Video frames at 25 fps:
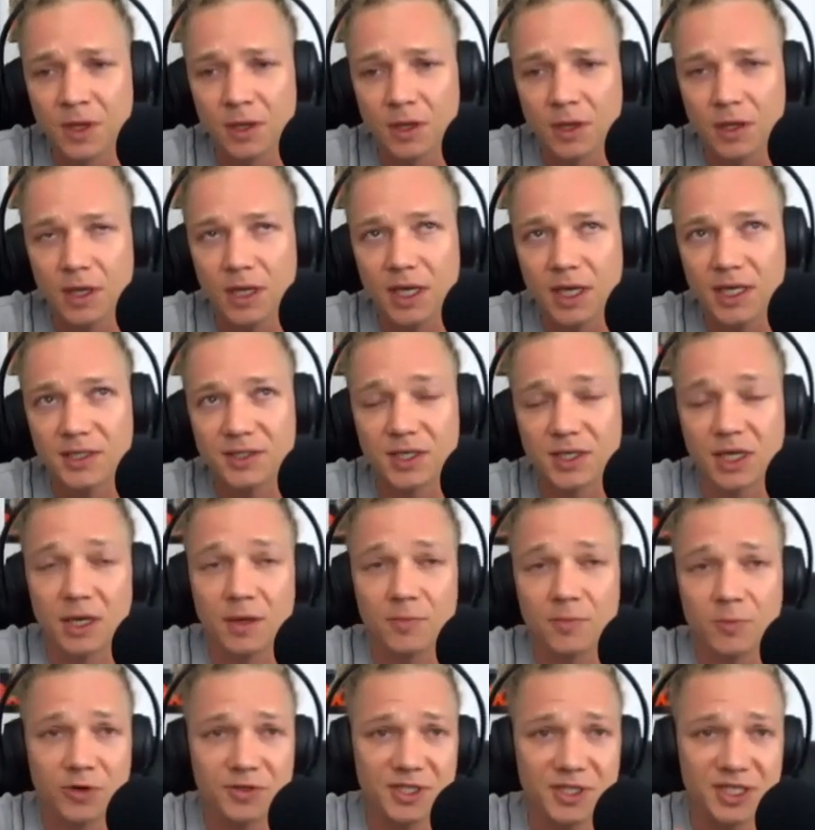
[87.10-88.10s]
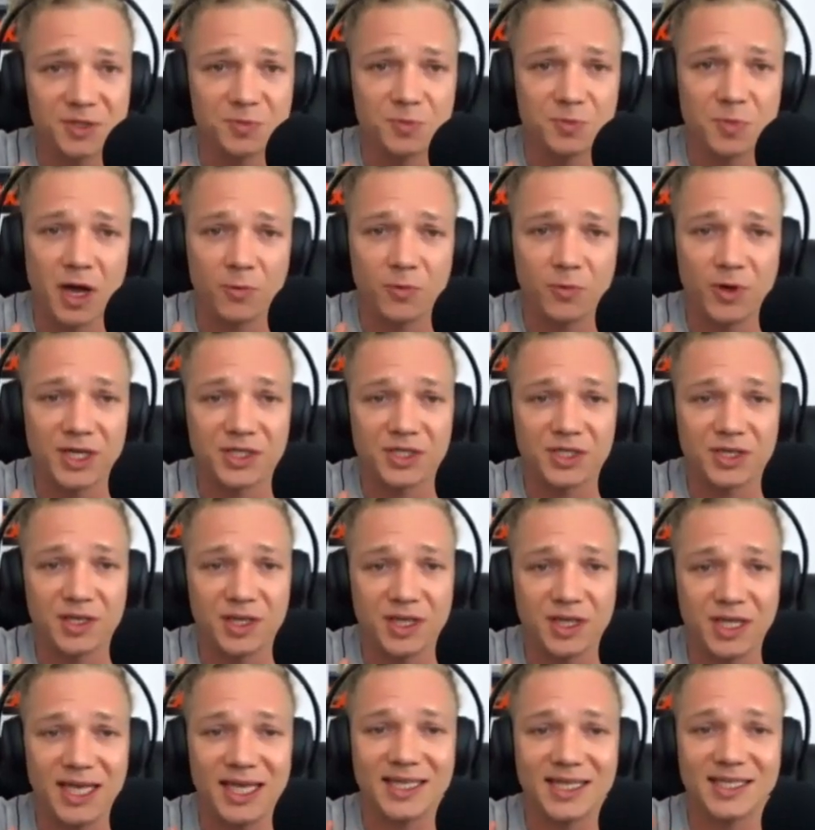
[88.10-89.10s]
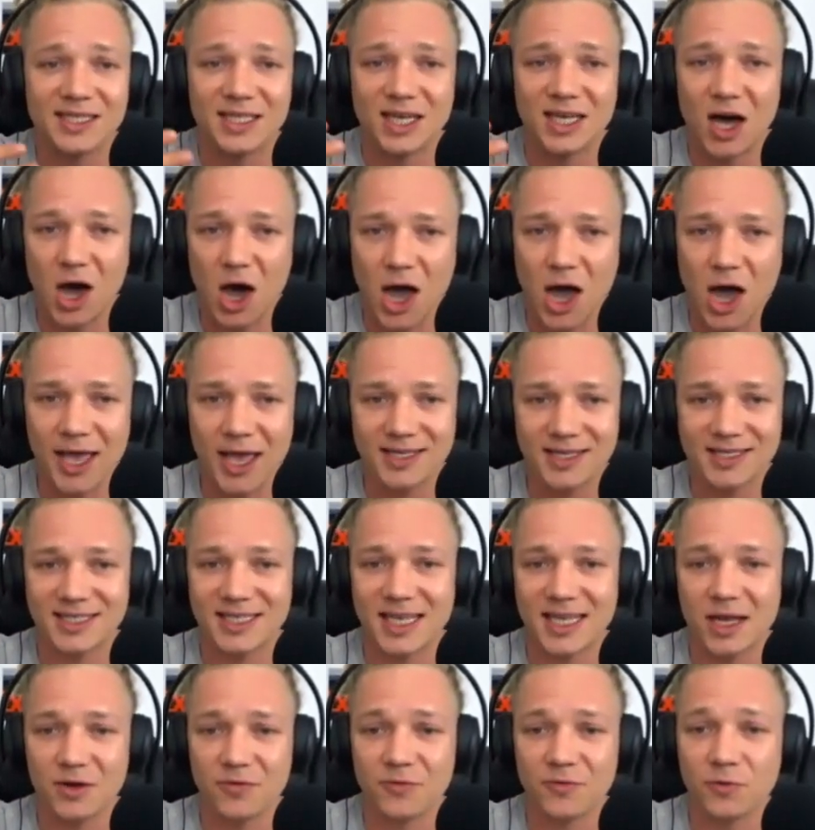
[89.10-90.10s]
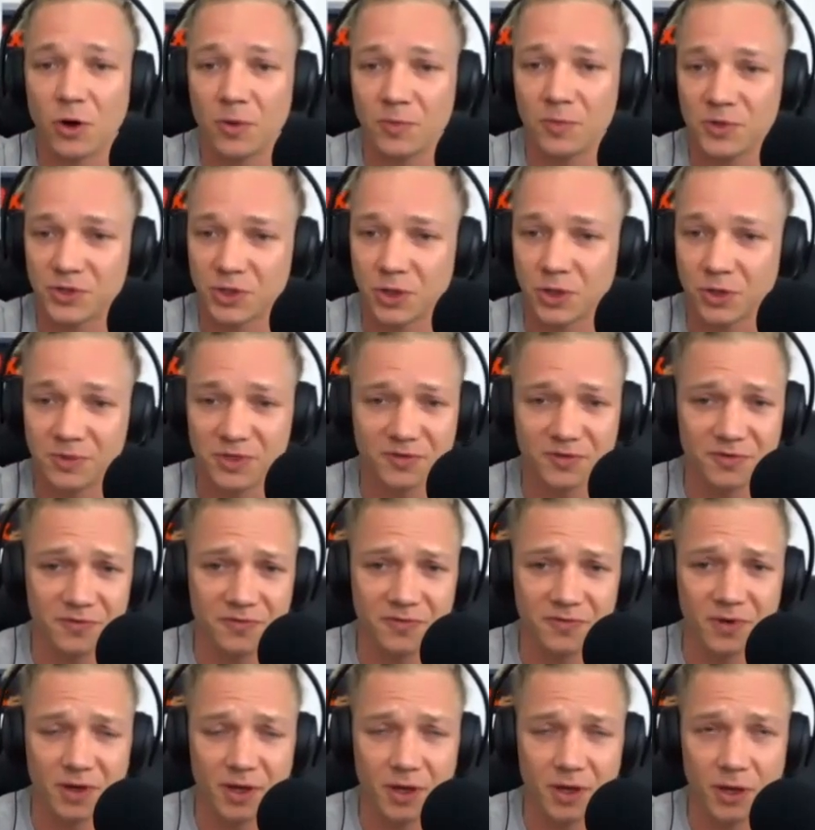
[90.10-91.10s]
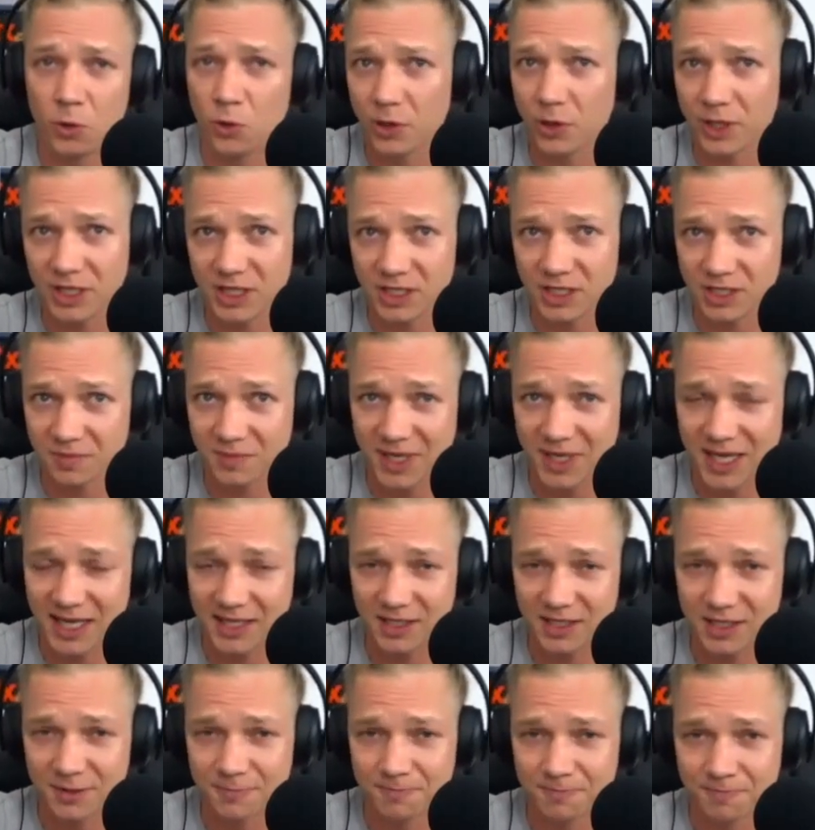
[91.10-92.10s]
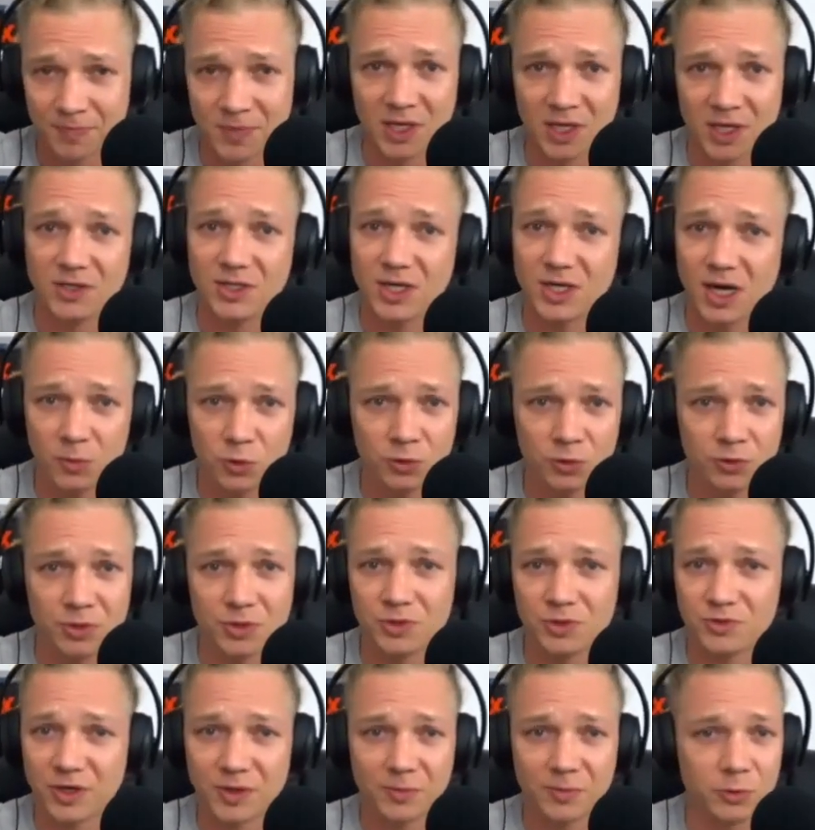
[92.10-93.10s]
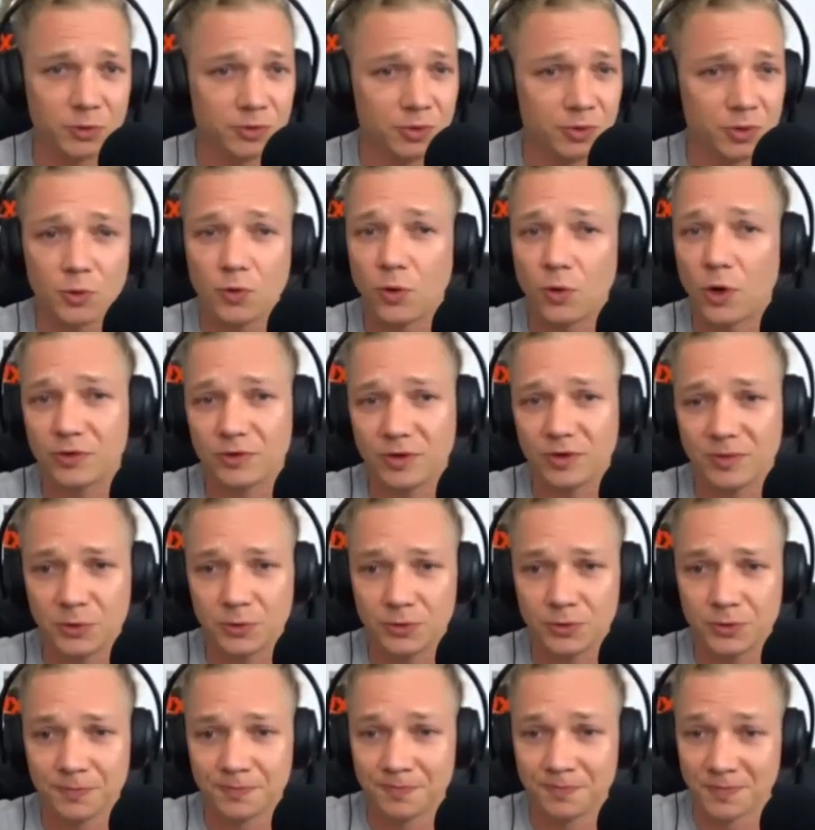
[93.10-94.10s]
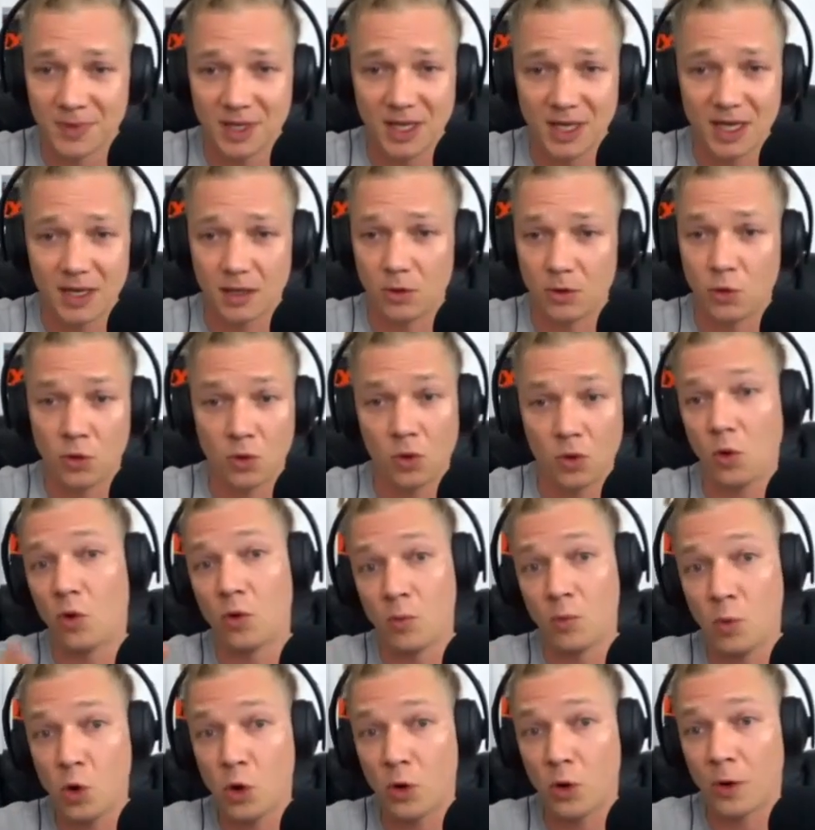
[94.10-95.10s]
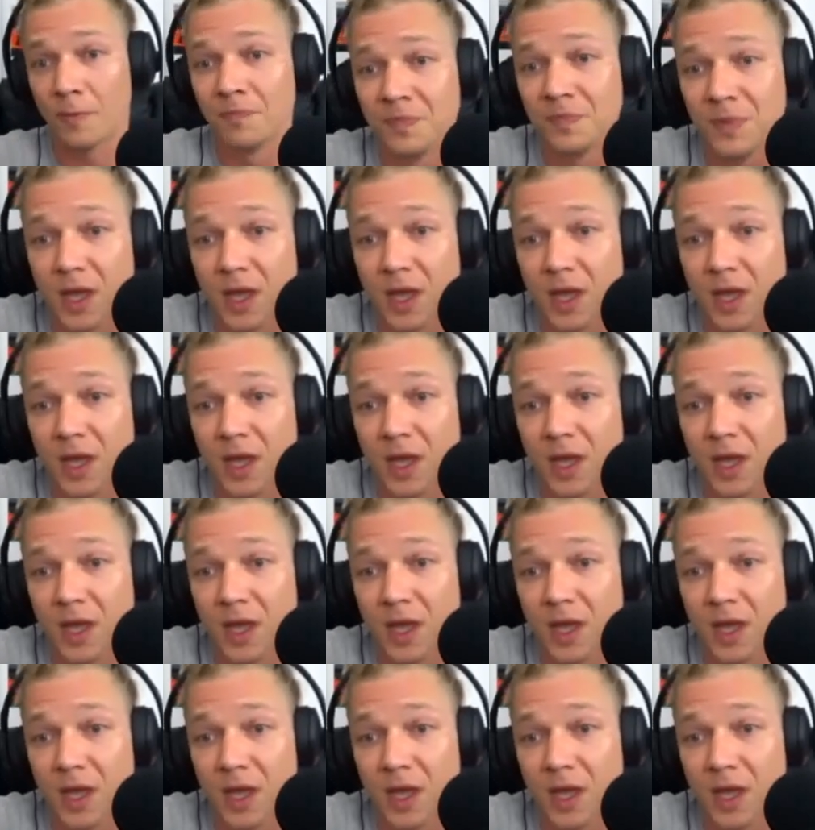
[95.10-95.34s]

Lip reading: is a process by which the entire set of chromosomes of an organism gets doubled, tripled, quadrupled, or more.